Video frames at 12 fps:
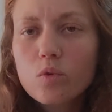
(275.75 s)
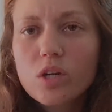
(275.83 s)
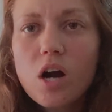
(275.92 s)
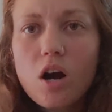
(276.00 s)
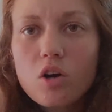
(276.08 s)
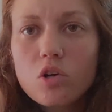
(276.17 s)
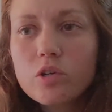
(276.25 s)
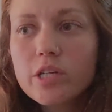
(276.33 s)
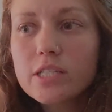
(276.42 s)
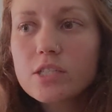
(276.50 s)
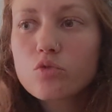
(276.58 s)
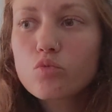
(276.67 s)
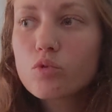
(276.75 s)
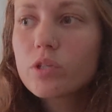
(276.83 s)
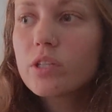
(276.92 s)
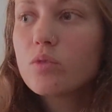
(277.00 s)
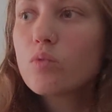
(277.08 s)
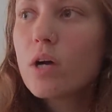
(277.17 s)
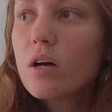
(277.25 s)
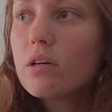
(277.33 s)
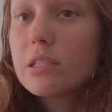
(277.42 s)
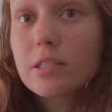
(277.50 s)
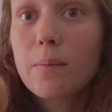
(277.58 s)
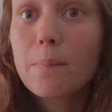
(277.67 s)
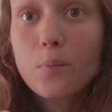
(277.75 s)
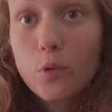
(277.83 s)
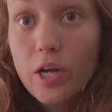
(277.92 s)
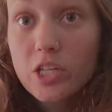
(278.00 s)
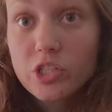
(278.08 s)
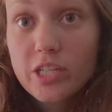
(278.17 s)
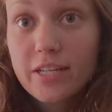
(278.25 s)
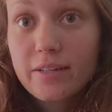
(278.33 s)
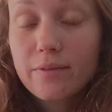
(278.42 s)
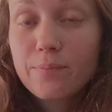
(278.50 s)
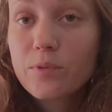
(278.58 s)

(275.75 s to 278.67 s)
concrete does really well in compression.